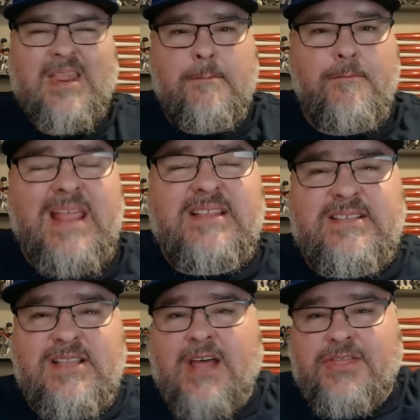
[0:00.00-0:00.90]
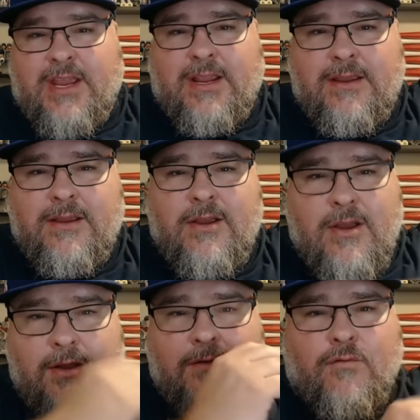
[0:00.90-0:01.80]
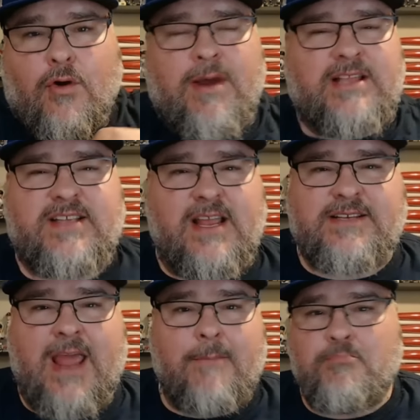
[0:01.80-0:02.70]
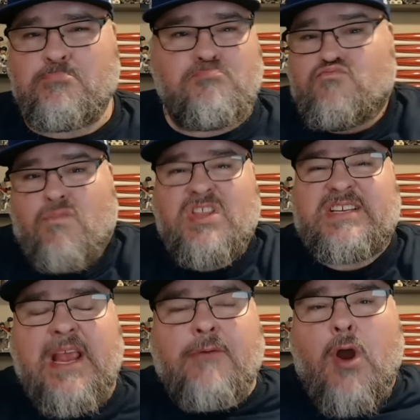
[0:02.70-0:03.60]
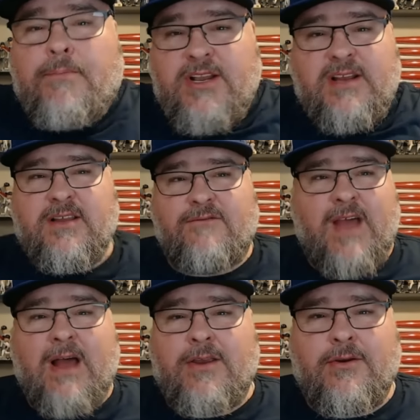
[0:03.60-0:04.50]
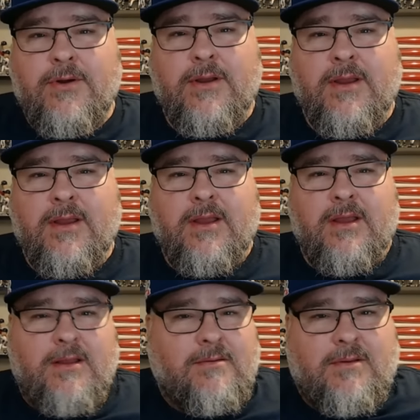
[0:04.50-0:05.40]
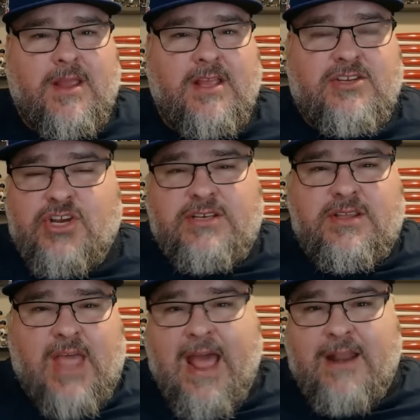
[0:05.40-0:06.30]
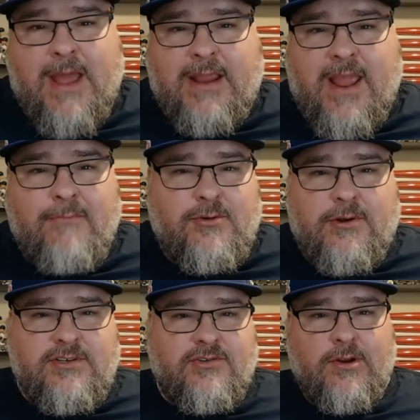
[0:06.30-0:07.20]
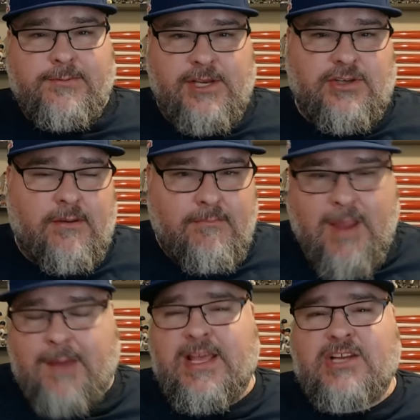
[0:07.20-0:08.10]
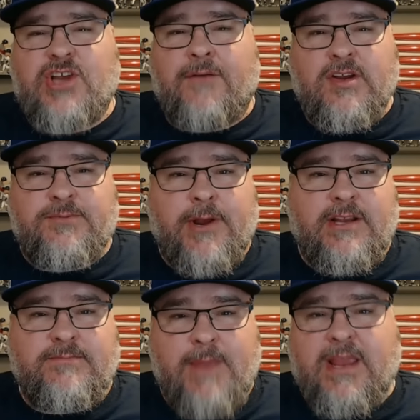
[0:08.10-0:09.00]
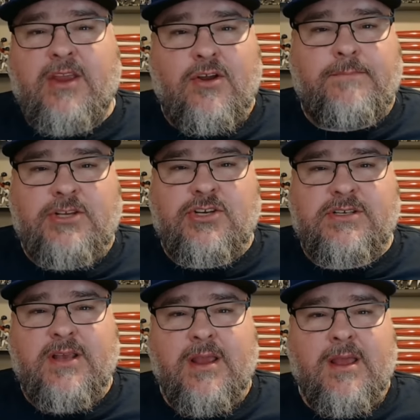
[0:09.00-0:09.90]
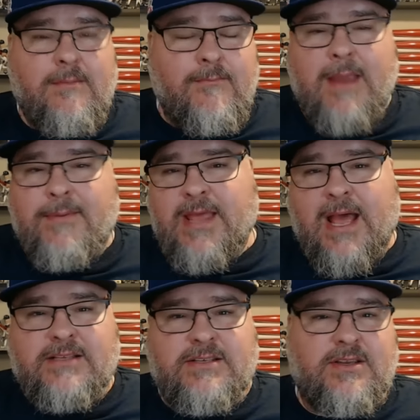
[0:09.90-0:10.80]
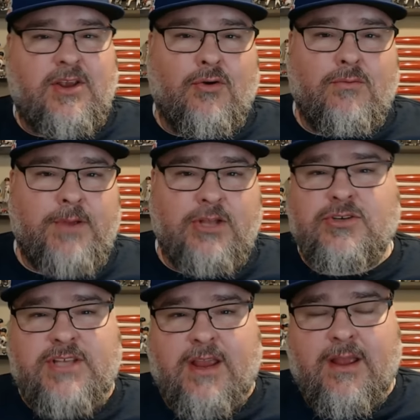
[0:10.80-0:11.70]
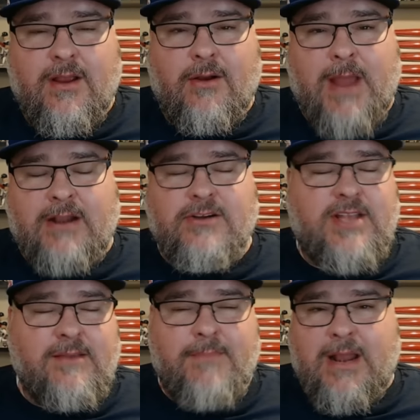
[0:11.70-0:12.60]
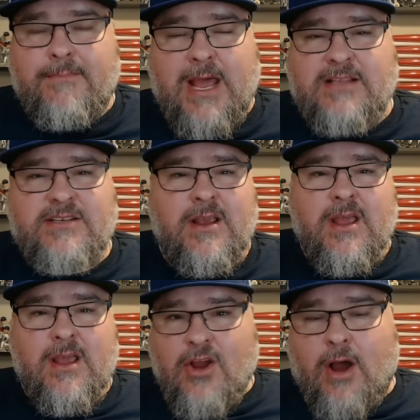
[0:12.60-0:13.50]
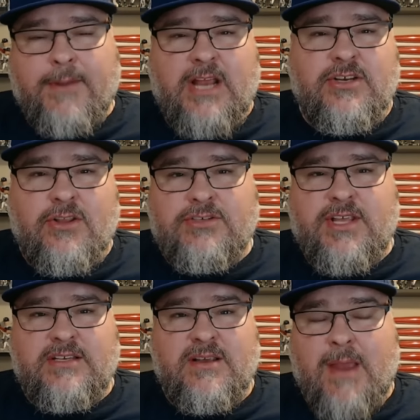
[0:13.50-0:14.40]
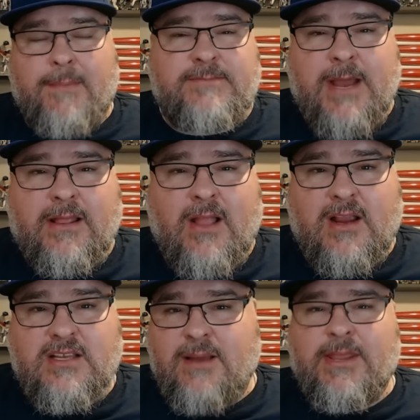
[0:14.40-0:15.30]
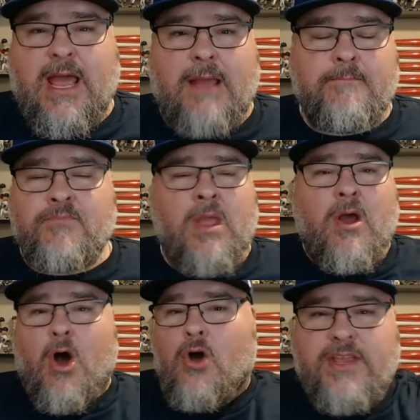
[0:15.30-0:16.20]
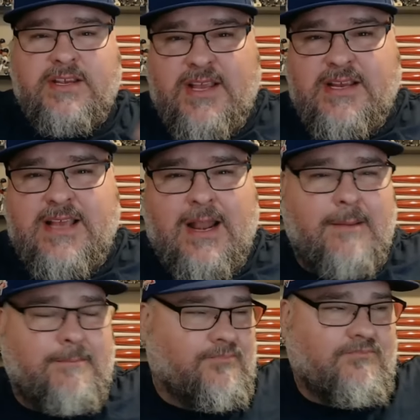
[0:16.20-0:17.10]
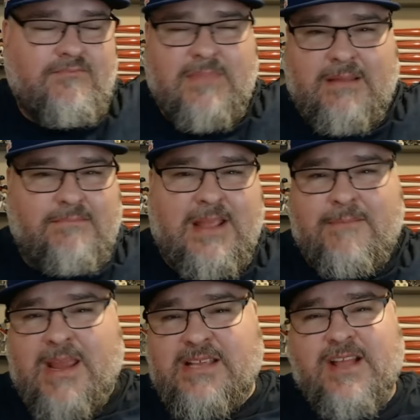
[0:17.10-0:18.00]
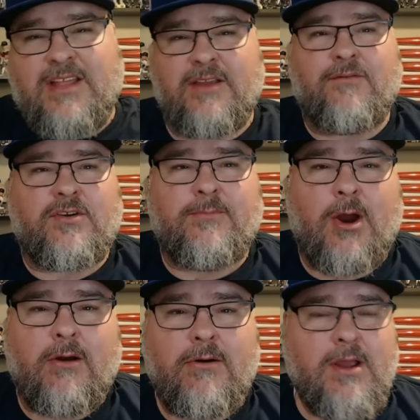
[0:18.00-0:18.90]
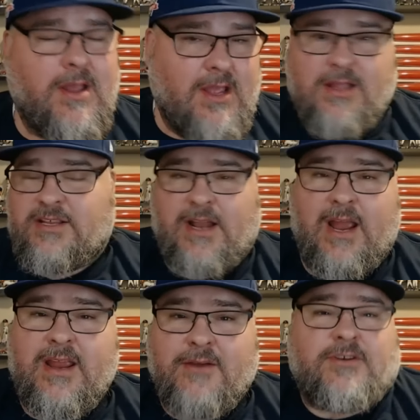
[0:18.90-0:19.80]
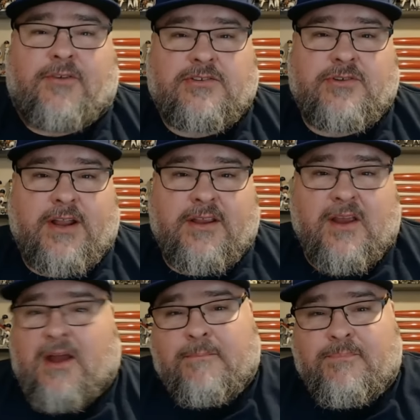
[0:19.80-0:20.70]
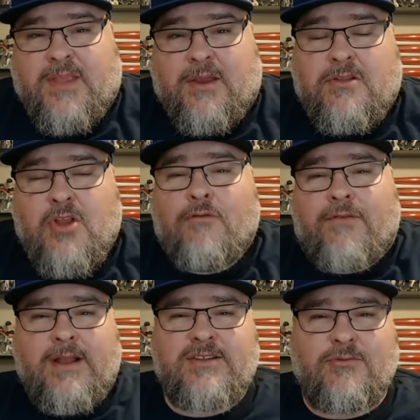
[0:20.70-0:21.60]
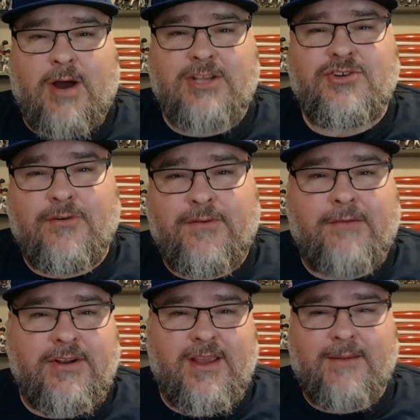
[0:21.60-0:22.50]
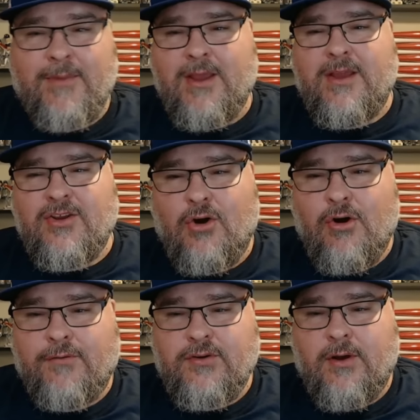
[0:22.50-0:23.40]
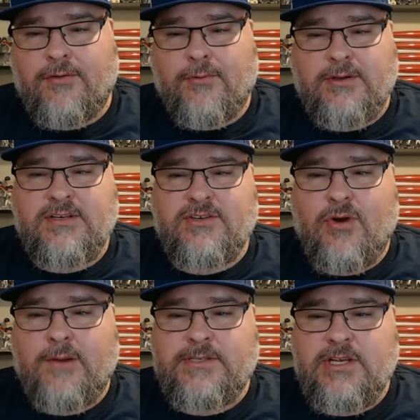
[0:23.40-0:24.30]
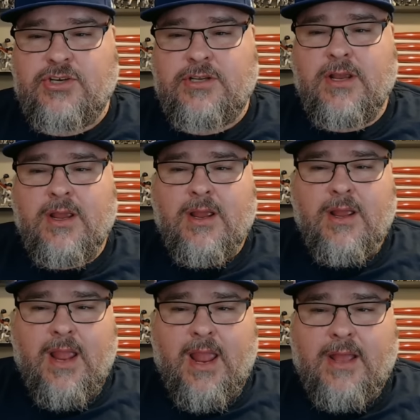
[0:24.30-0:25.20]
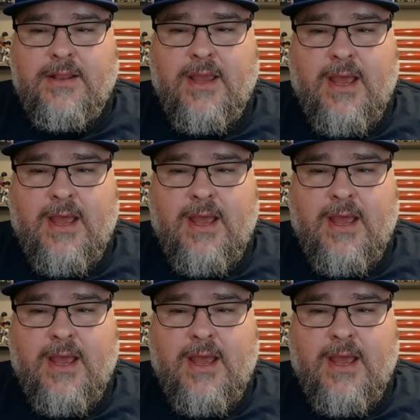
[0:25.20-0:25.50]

means nothing for Wednesday's game. Zero predictive value. It's just they had a bad game with runners in scoring position. Maybe that's Jeffrey Springs making good pitches. Maybe that's, pitchers or batters taking bad at bats. Combination of those things. Maybe it's bad luck. Some of that. All these things add up. It means nothing for tomorrow. Tonight, it was frustrating. Yeah. It was no fun to watch your favorite team go 0 for 12 runners in scoring position. And